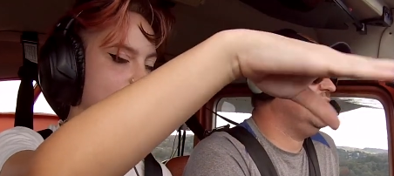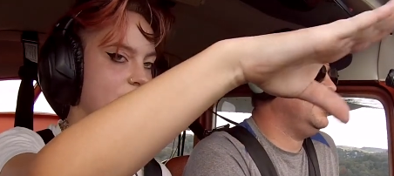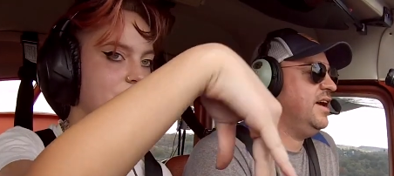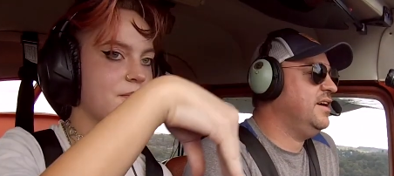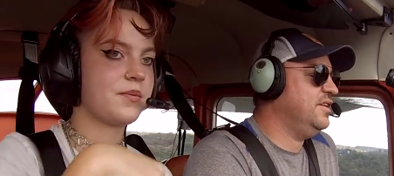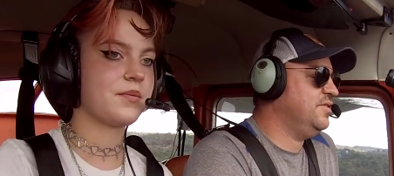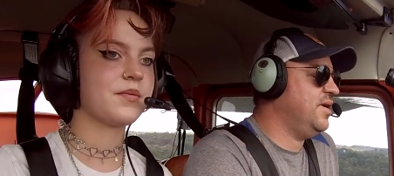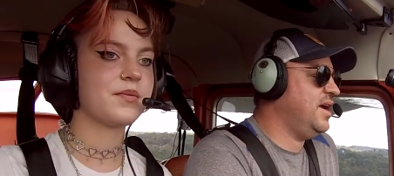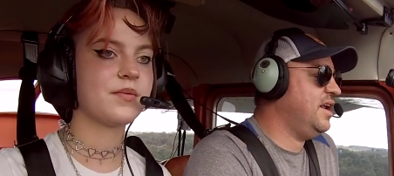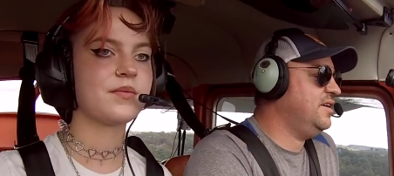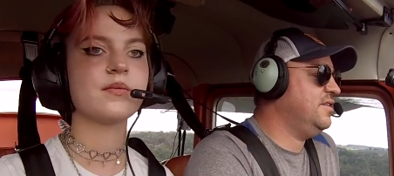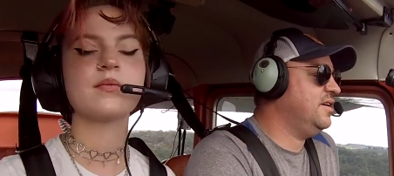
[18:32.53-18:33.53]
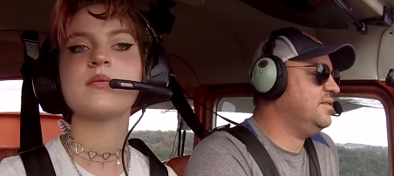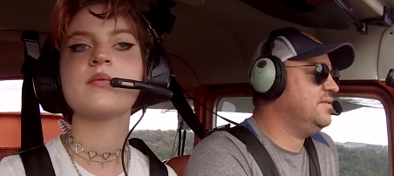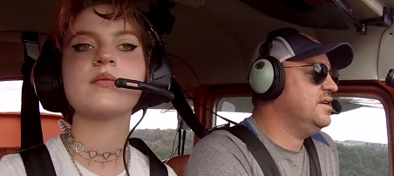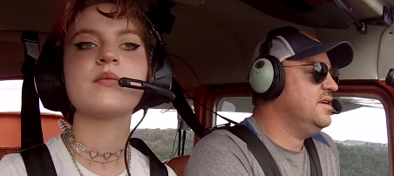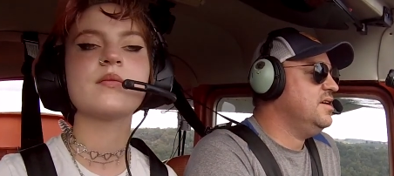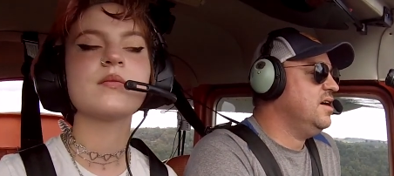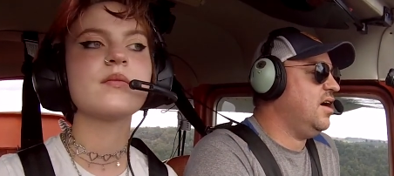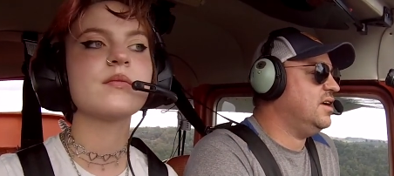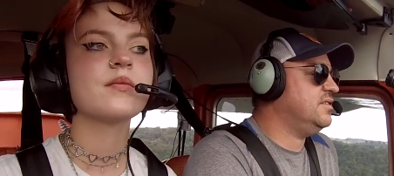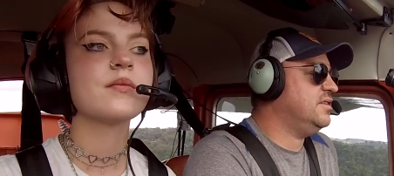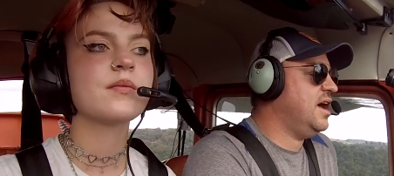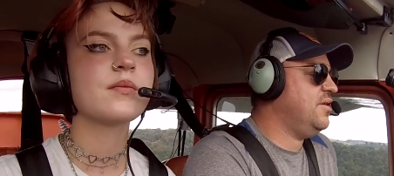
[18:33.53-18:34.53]
Speaker 1: yeah, you're right under it. All right,
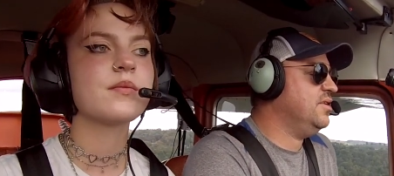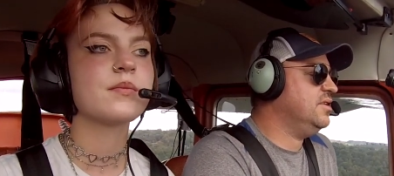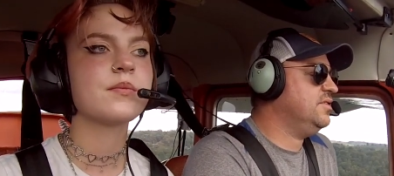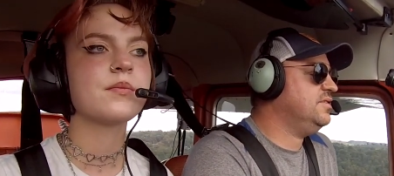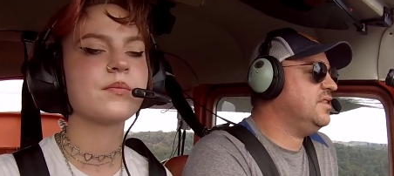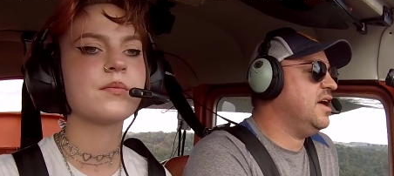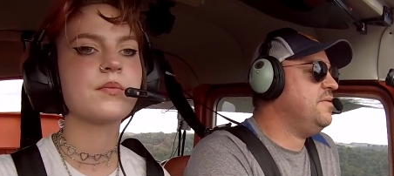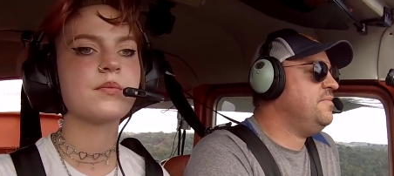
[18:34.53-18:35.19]
so now we're a little slow.